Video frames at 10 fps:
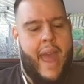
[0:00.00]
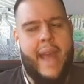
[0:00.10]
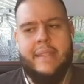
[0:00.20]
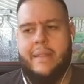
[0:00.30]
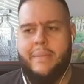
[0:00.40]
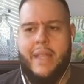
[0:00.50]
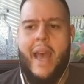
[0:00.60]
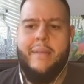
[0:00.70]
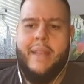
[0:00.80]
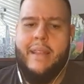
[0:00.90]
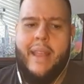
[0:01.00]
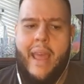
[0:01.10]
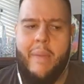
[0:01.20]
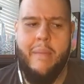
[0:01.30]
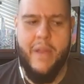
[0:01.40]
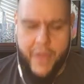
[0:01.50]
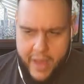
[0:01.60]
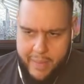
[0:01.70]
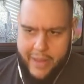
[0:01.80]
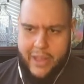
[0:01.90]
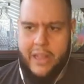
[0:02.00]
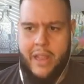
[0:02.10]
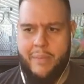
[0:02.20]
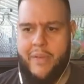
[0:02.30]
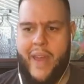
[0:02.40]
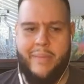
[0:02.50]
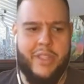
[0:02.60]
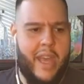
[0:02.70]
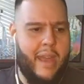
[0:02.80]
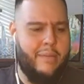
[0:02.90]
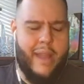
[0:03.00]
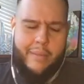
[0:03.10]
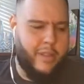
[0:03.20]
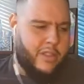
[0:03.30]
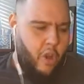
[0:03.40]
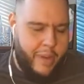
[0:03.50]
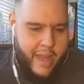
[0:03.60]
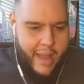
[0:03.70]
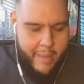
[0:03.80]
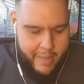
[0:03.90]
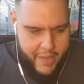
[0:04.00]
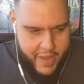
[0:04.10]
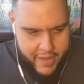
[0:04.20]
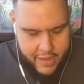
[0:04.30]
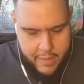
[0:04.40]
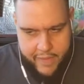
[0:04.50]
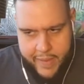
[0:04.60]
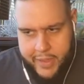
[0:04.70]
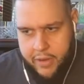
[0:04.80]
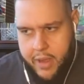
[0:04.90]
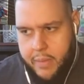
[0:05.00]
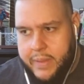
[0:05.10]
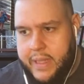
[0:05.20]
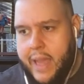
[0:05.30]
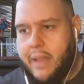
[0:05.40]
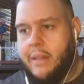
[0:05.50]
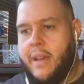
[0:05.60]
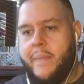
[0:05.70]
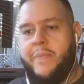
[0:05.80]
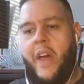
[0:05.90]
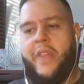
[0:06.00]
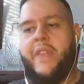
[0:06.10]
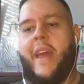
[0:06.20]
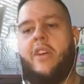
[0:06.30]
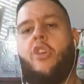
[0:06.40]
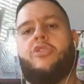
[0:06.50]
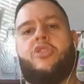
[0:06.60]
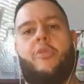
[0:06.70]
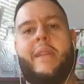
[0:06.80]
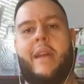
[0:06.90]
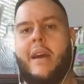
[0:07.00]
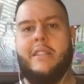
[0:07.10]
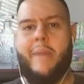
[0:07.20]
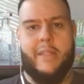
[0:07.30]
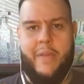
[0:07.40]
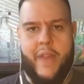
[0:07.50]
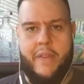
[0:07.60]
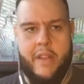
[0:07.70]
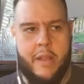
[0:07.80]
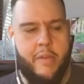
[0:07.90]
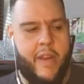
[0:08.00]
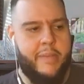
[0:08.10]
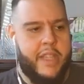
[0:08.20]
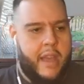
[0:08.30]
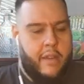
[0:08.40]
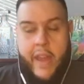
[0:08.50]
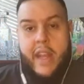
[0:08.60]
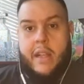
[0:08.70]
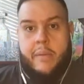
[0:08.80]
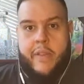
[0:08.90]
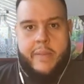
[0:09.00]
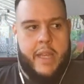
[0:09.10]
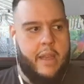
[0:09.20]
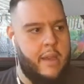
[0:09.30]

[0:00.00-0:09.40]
And sometimes I think it made me think about the clip of MJ. Not the Tobi did not make me think of the clip of MJ. Don't get me mistaken. Nothing that Tobi does makes me think of the clip of MJ, of any clip of MJ.